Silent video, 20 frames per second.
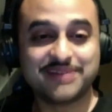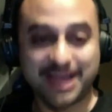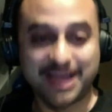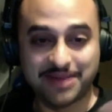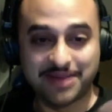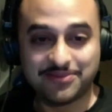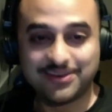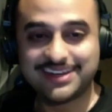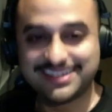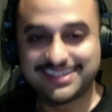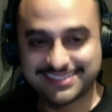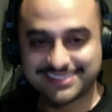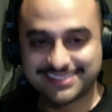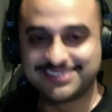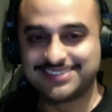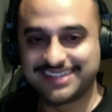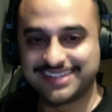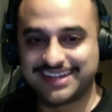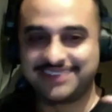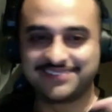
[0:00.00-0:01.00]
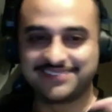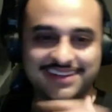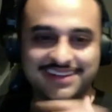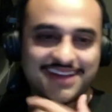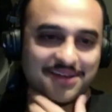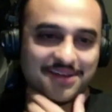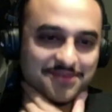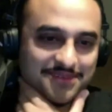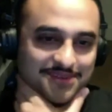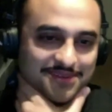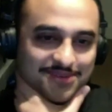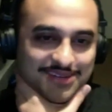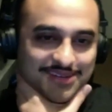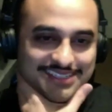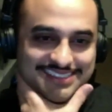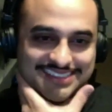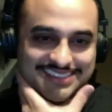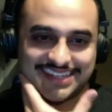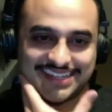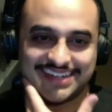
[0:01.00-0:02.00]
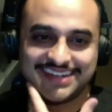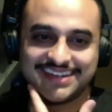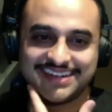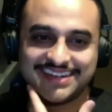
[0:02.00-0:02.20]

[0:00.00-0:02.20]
I'm waiting to do that. I'm gonna watch that.